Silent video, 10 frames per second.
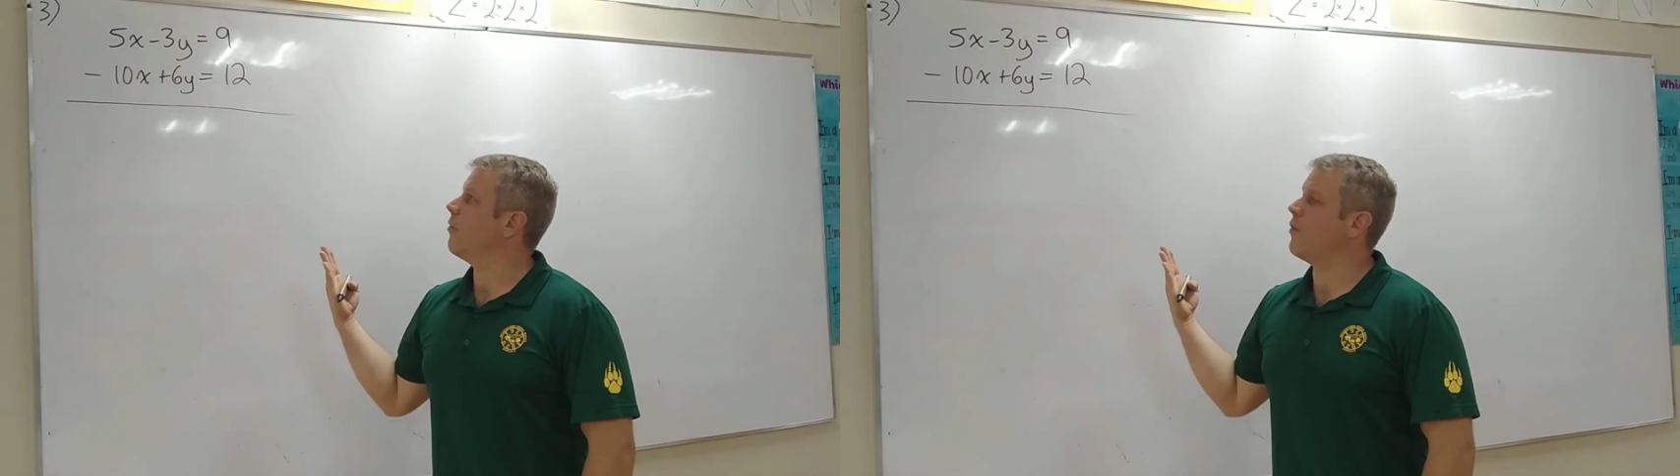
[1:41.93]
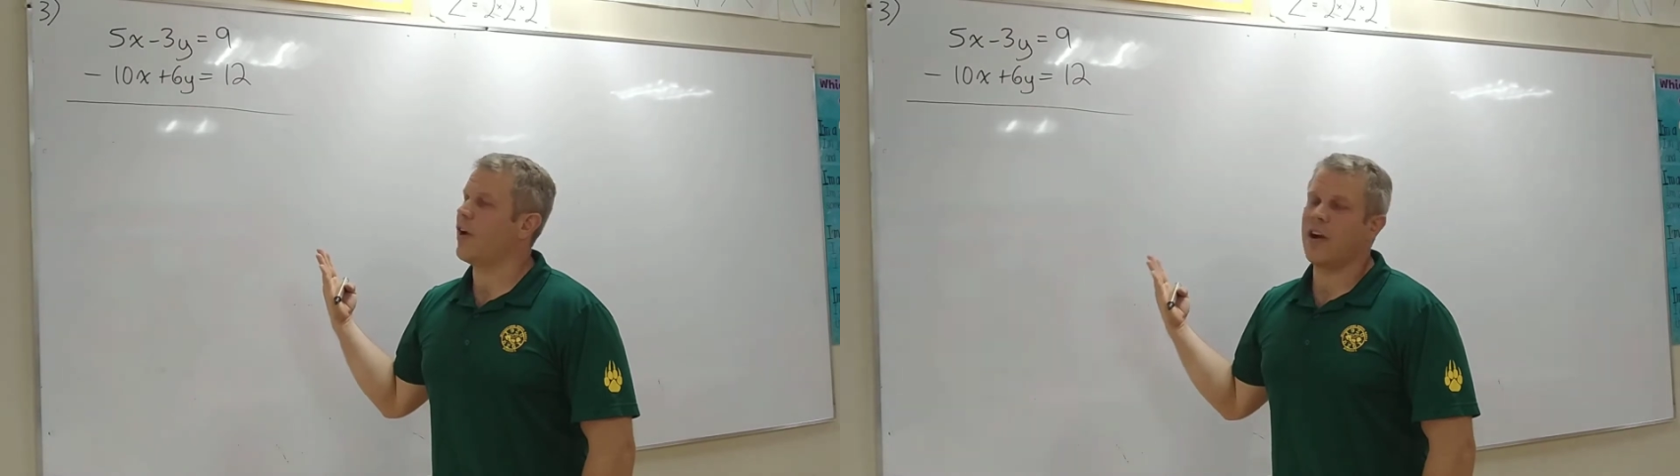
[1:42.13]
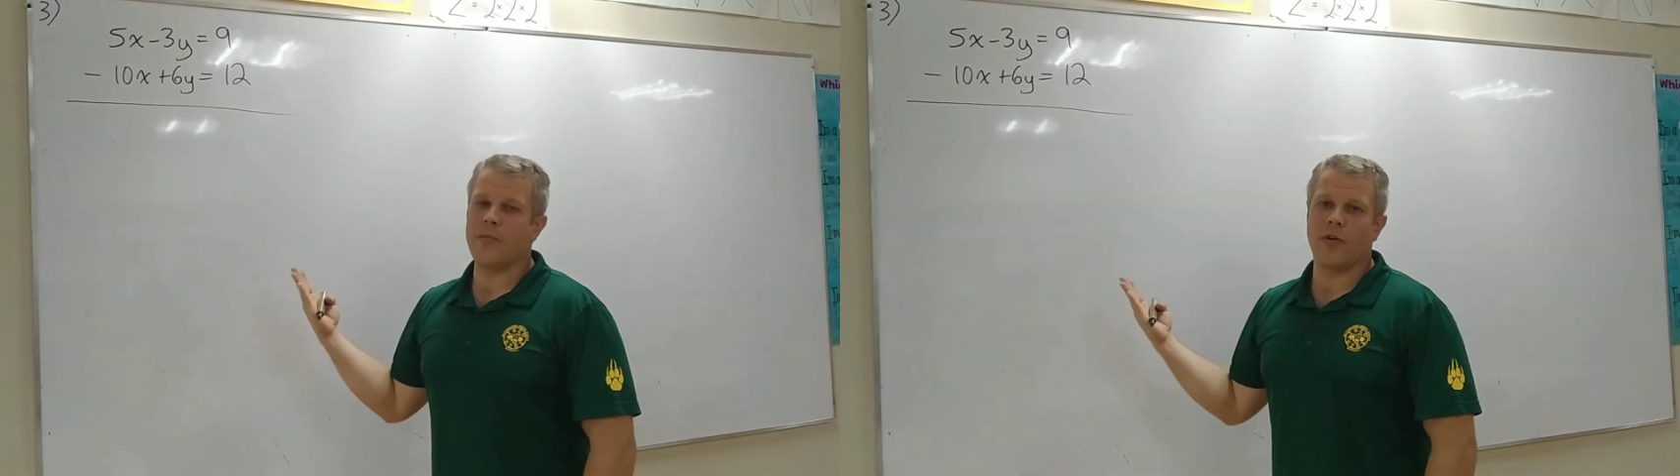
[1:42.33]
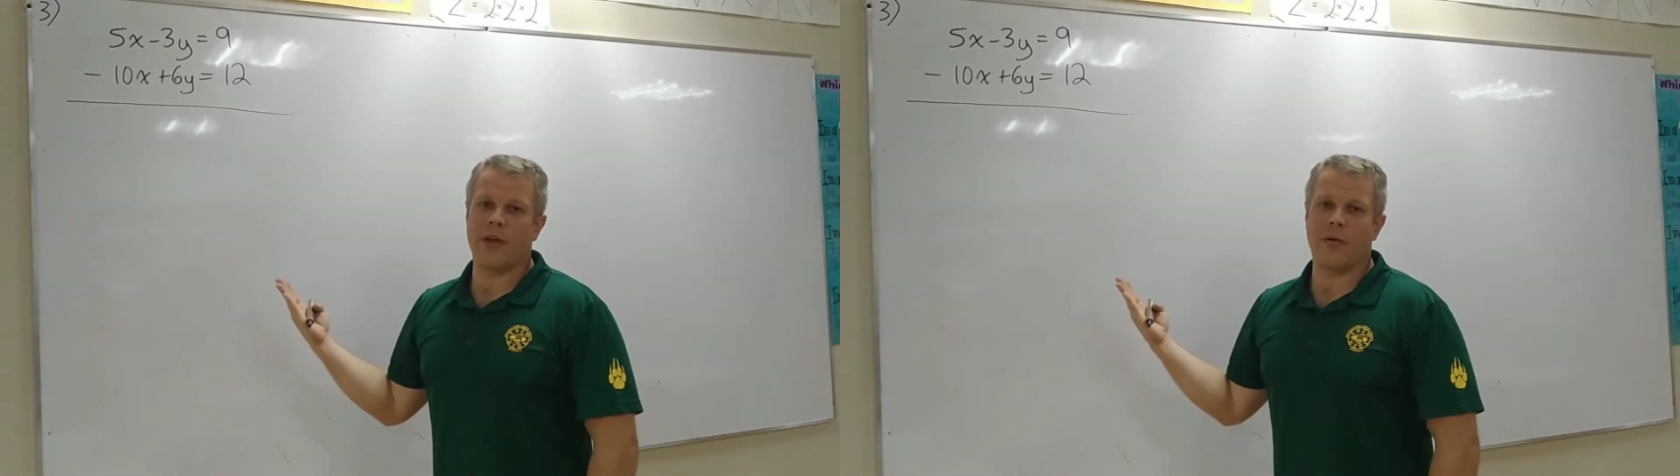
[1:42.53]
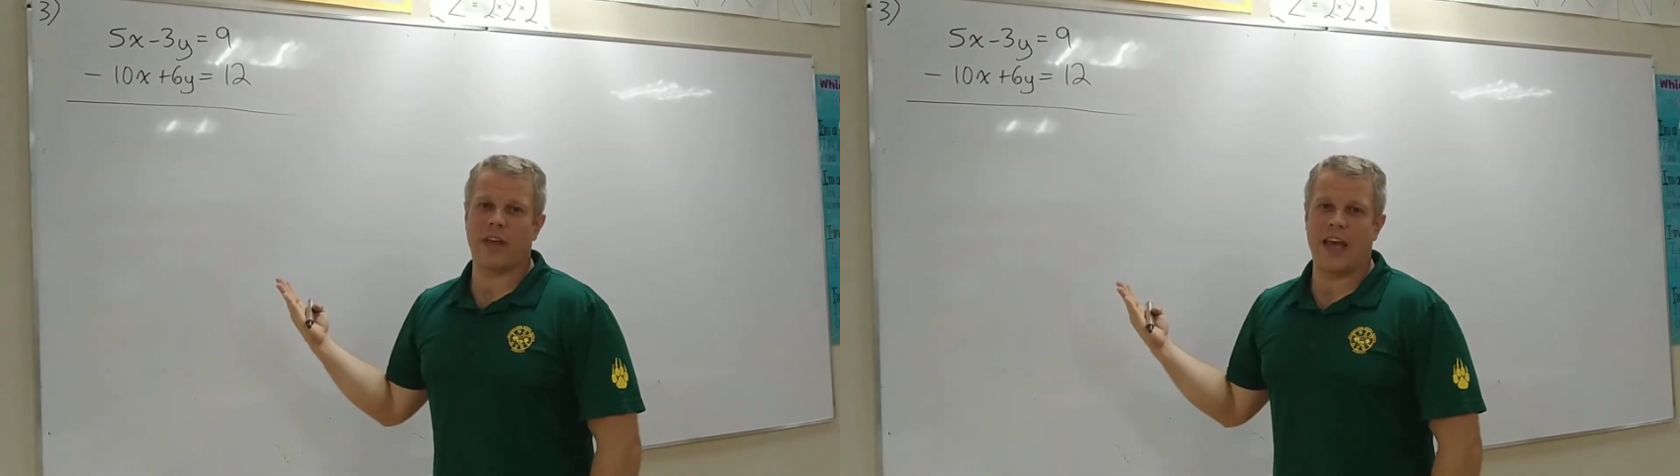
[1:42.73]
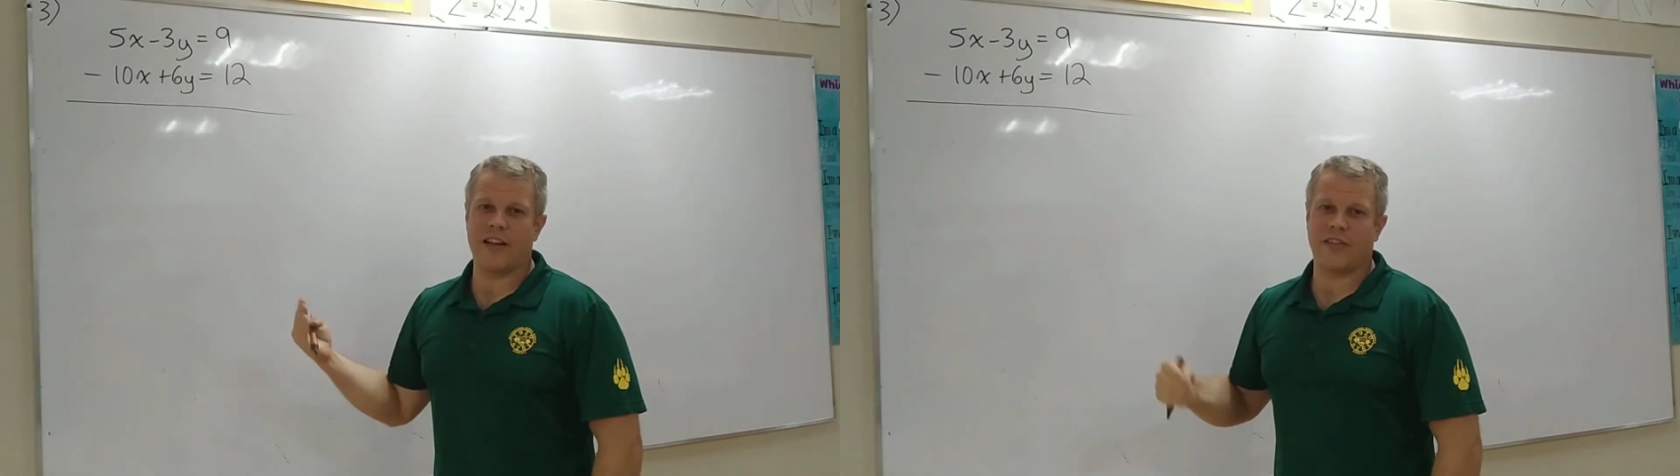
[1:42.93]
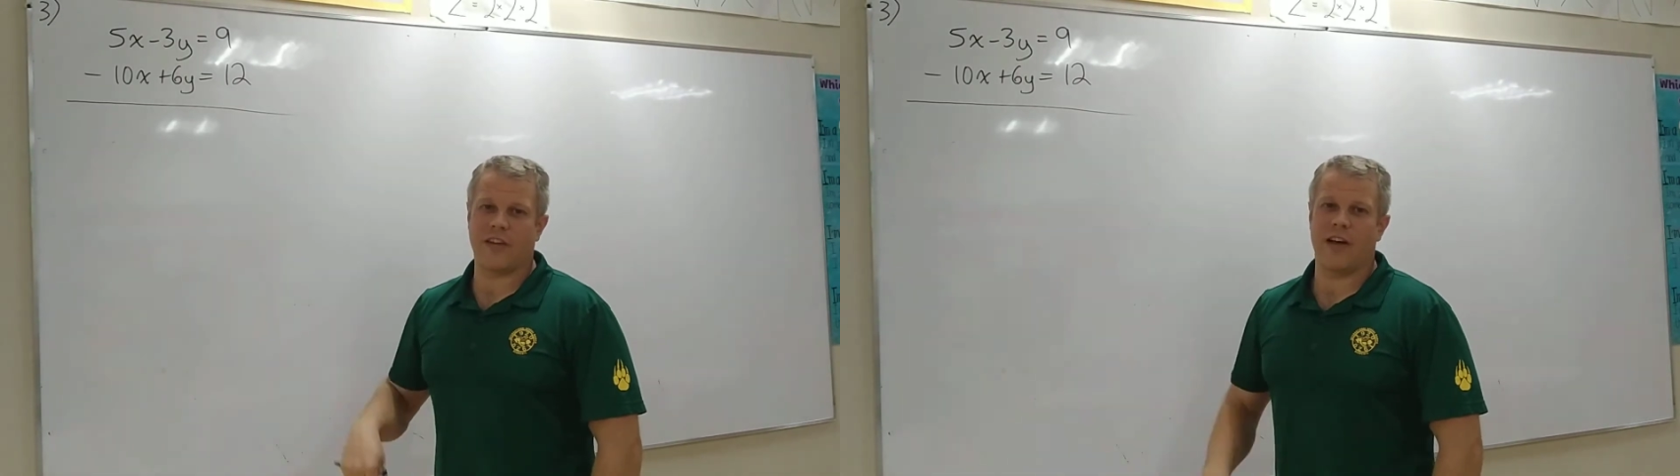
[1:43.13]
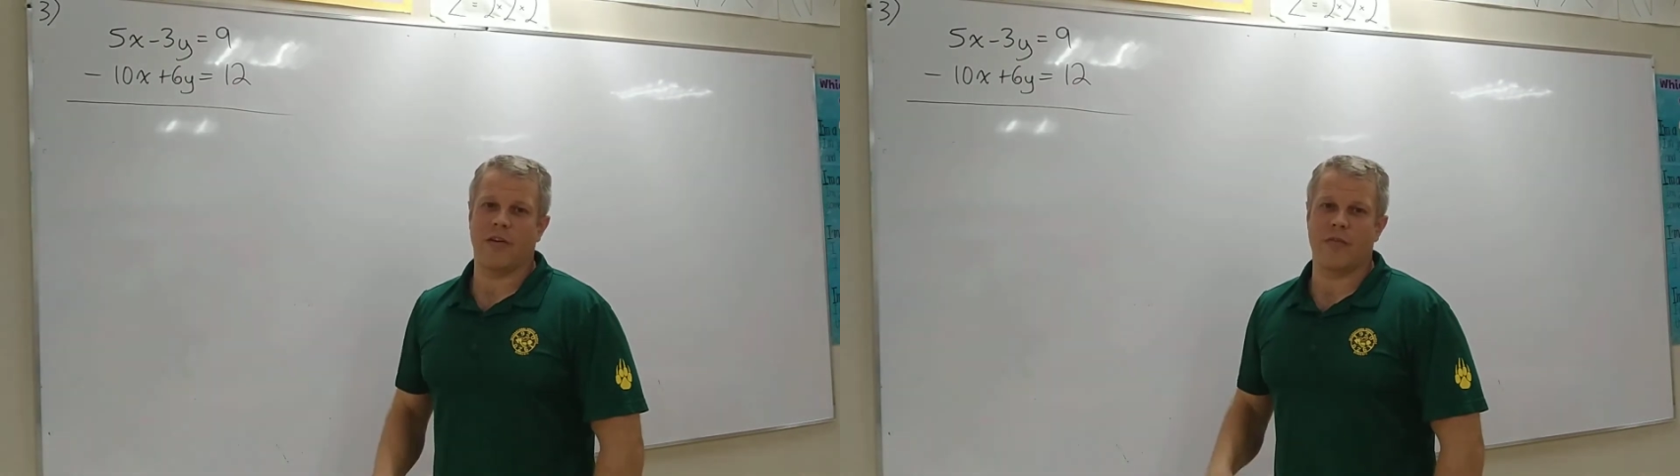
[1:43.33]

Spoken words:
variable that will cancel out